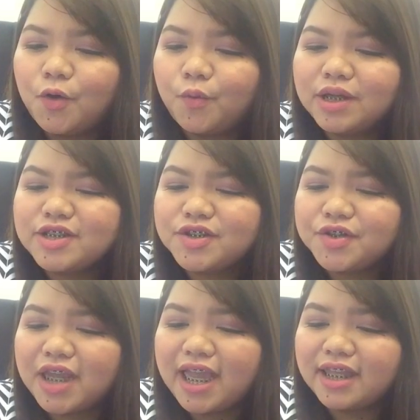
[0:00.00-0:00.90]
was
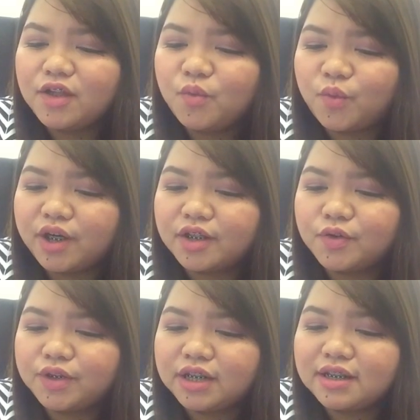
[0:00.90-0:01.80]
there anyone
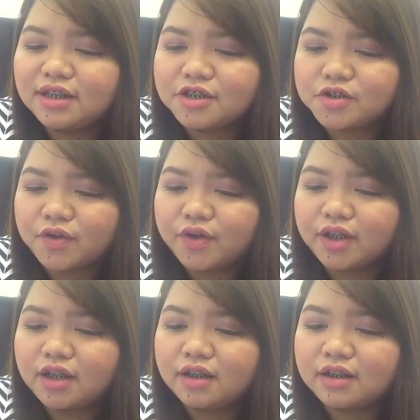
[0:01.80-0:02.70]
who didn't enjoy
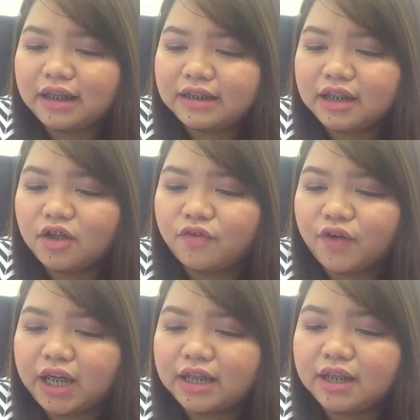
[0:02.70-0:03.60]
the idea of
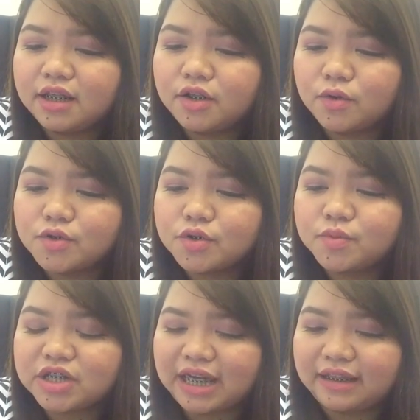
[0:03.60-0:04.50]
creating a YouTube
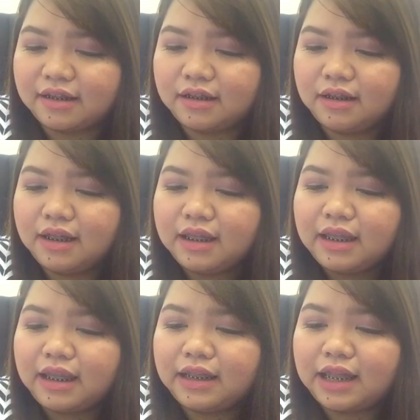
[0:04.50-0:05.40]
channel,
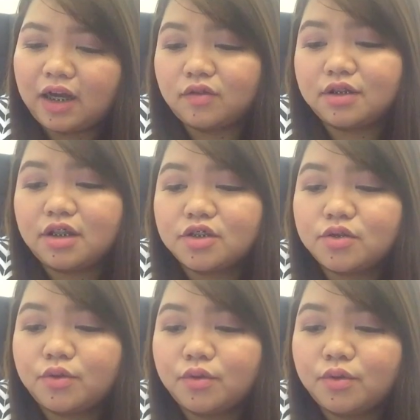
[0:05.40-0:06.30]
and how did
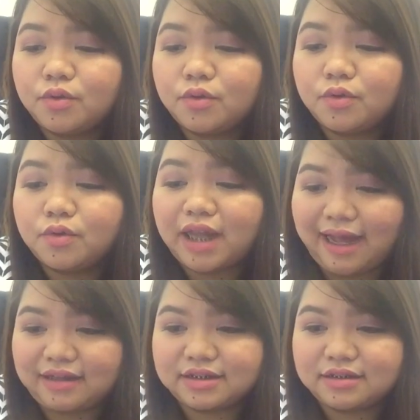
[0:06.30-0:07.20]
you
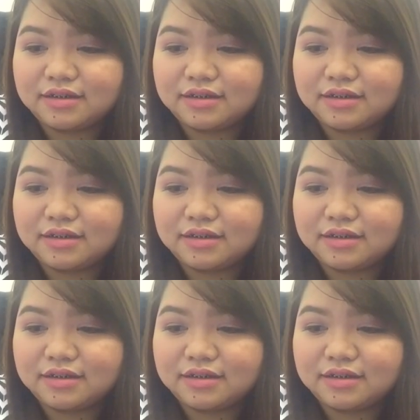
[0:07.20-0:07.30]
react?